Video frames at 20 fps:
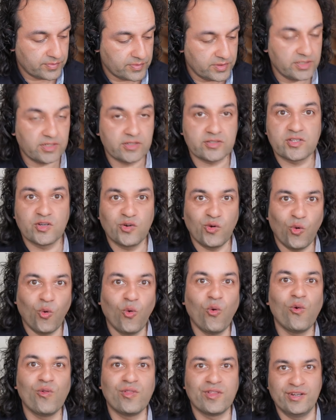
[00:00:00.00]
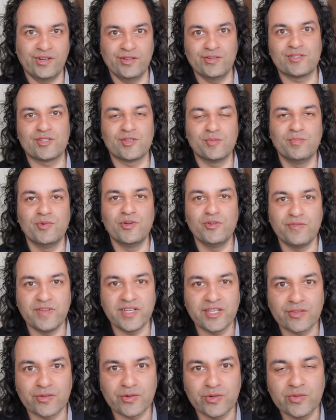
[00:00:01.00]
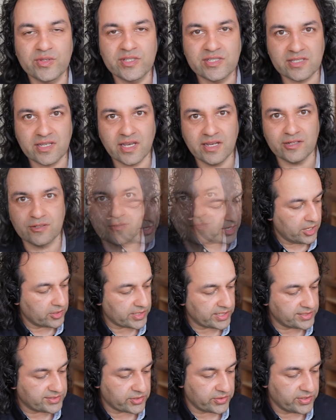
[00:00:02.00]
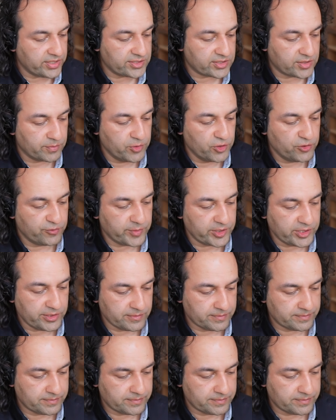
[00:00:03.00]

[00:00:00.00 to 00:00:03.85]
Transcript: you know, so all the notes are moving through the scale. Okay, so here's the movement.